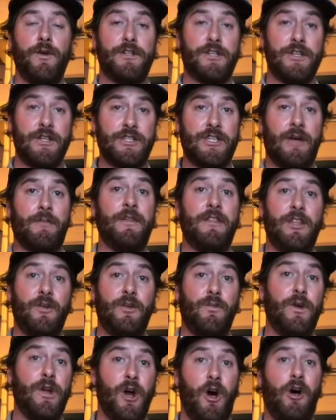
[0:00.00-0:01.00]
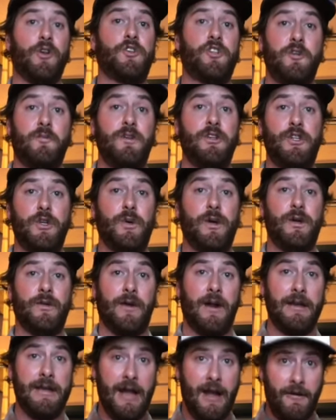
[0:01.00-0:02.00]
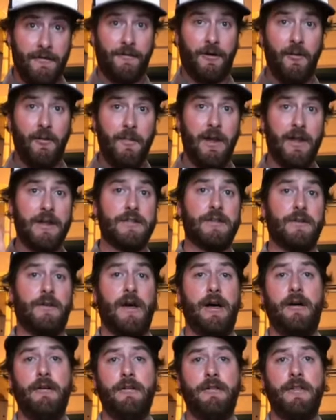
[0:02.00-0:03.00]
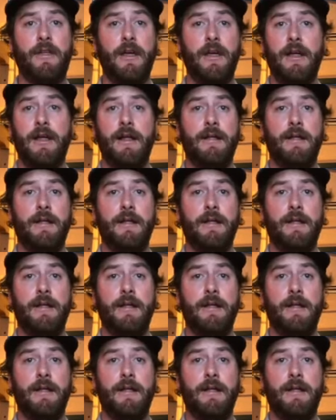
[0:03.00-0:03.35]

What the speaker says: which is something that we all should be doing right now for our mental health,